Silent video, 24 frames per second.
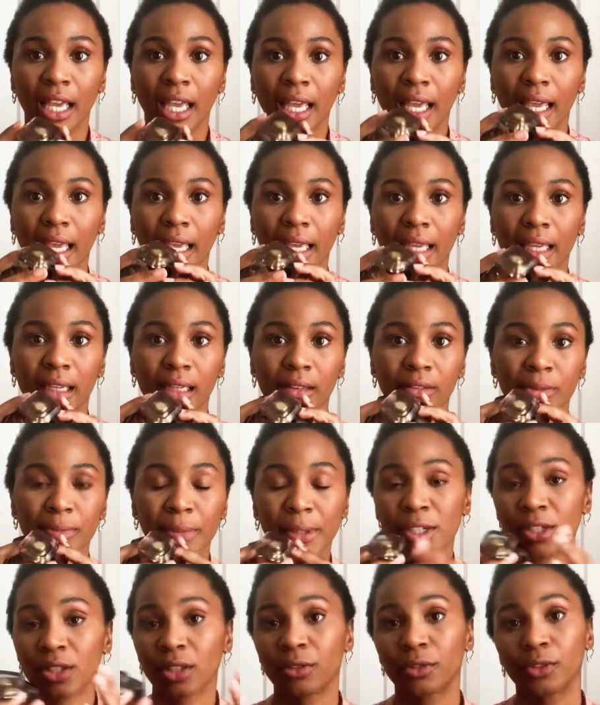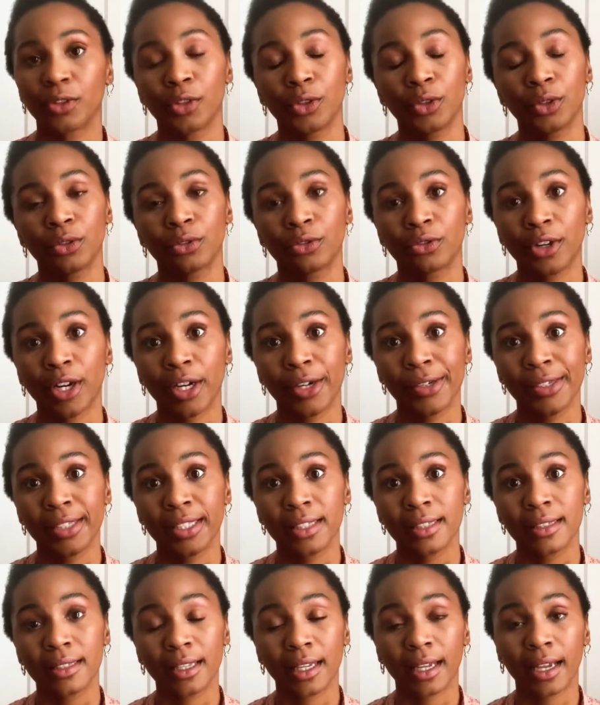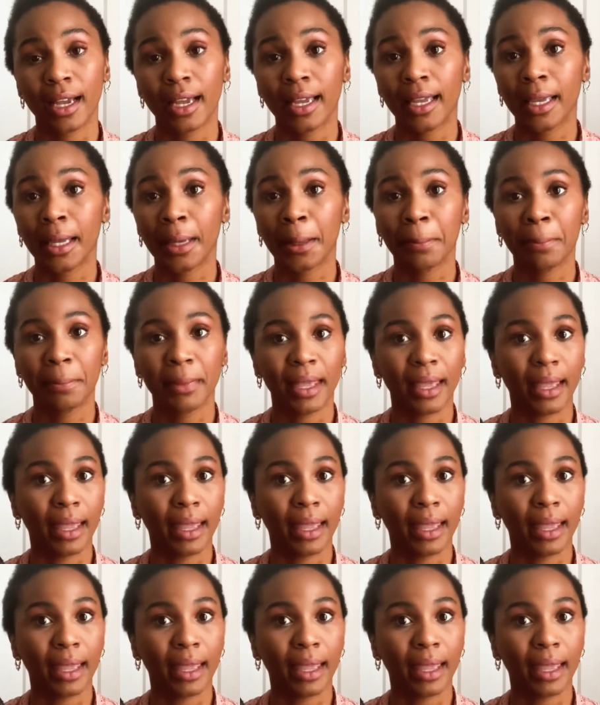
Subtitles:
And especially if you're new to fragrances like I am,